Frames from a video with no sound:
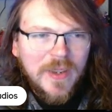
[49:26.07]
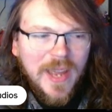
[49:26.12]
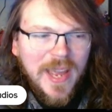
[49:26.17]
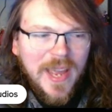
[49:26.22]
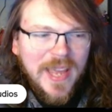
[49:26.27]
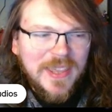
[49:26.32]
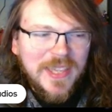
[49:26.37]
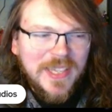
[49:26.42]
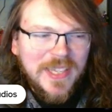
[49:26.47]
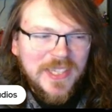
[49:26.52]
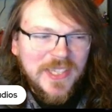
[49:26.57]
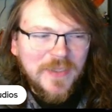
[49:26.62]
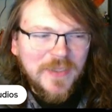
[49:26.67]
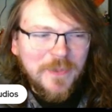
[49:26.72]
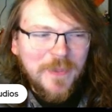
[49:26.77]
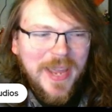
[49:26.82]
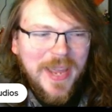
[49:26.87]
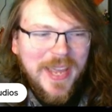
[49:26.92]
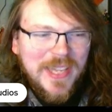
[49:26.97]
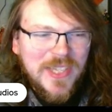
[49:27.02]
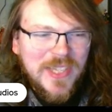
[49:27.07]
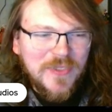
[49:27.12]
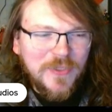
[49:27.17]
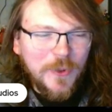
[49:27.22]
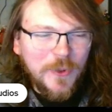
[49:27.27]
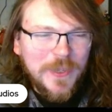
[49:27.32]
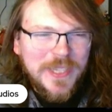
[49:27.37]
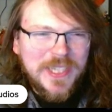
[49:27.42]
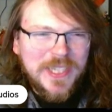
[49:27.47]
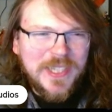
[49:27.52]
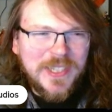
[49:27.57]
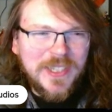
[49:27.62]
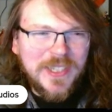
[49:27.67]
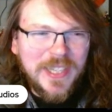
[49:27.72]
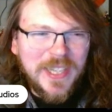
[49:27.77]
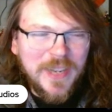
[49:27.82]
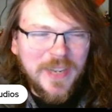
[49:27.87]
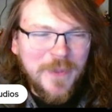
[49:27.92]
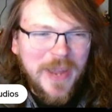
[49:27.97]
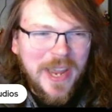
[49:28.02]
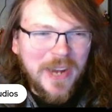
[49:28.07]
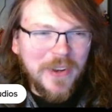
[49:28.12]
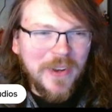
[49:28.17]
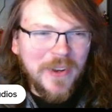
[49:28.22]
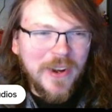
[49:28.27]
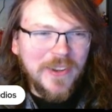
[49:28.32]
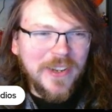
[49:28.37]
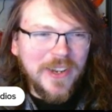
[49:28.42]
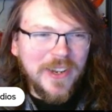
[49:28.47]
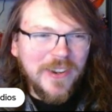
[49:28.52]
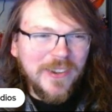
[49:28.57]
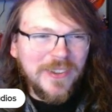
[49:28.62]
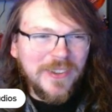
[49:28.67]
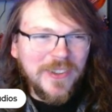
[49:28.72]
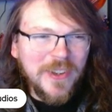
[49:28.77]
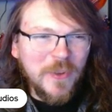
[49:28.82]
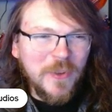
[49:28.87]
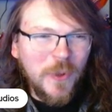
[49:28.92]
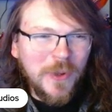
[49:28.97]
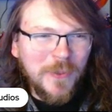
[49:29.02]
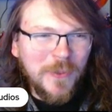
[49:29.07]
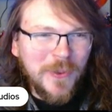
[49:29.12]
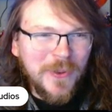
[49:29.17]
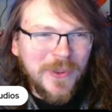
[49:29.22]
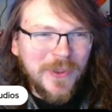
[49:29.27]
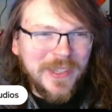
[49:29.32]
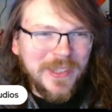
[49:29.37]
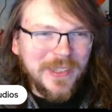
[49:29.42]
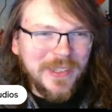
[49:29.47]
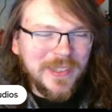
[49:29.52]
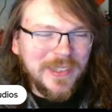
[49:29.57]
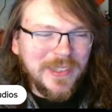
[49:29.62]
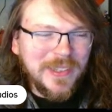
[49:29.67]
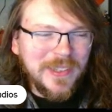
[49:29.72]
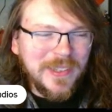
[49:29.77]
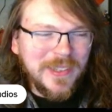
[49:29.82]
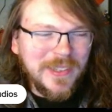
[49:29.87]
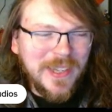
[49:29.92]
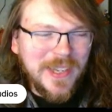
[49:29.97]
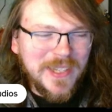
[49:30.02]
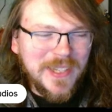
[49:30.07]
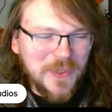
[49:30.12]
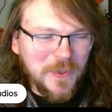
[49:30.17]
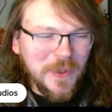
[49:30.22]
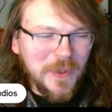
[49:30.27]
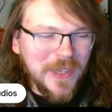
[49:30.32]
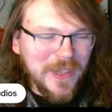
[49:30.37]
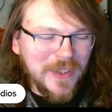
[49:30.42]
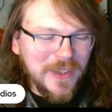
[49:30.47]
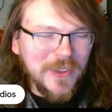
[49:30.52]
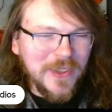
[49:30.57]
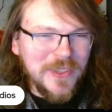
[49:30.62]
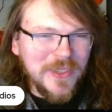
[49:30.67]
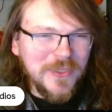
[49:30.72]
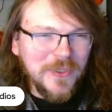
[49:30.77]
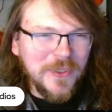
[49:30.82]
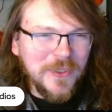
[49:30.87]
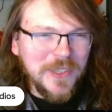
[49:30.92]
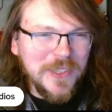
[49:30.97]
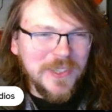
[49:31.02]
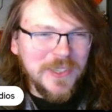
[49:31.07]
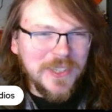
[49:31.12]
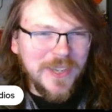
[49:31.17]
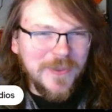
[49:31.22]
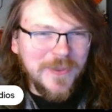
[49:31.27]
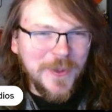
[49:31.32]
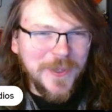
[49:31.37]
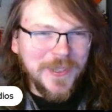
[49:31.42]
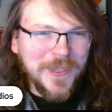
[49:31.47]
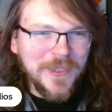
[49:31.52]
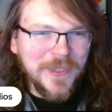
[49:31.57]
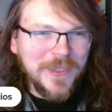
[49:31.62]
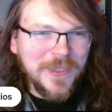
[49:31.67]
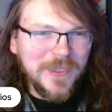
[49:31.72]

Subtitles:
I think Sabat's voiced like a background character at one point. I swear I heard his voice somewhere.